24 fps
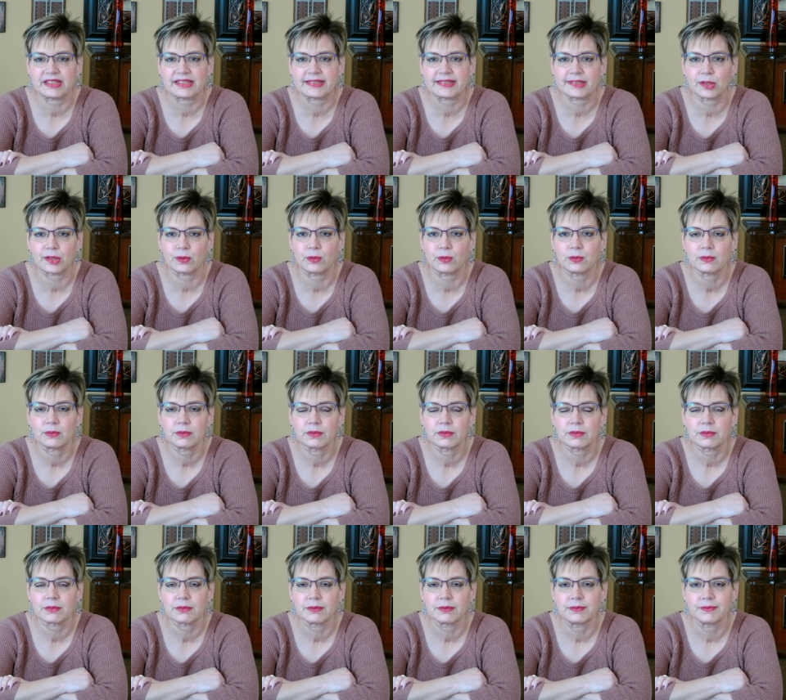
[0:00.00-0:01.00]
so
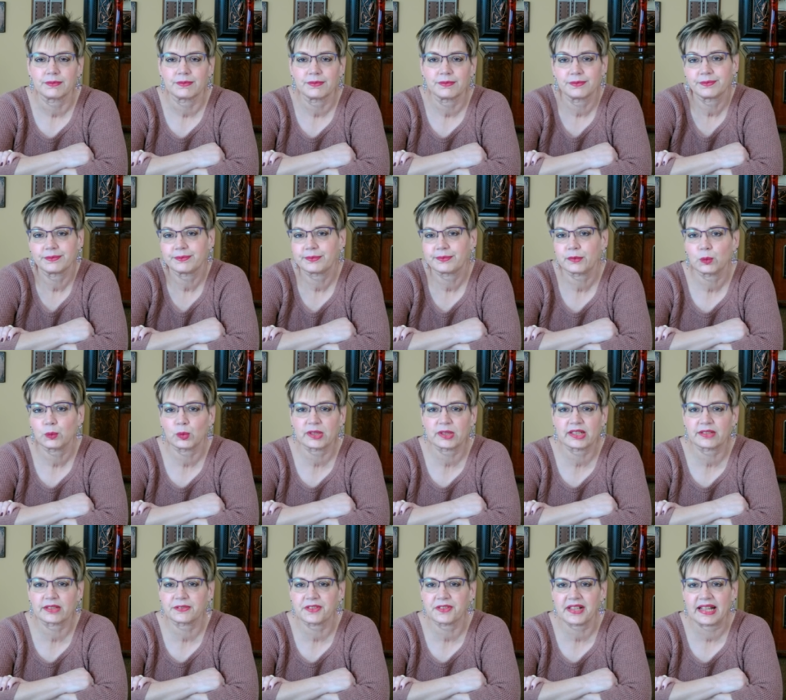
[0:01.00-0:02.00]

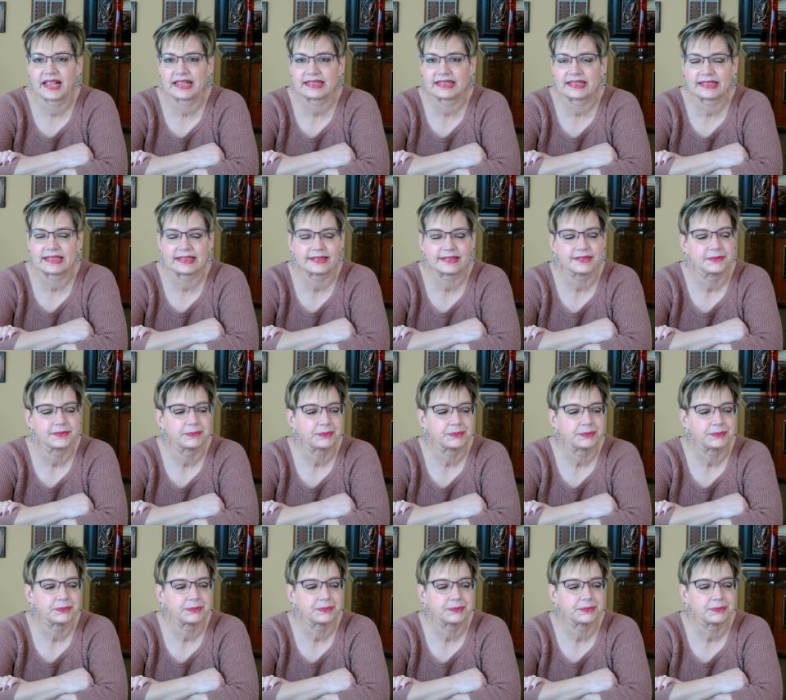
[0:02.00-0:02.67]
whatever that is.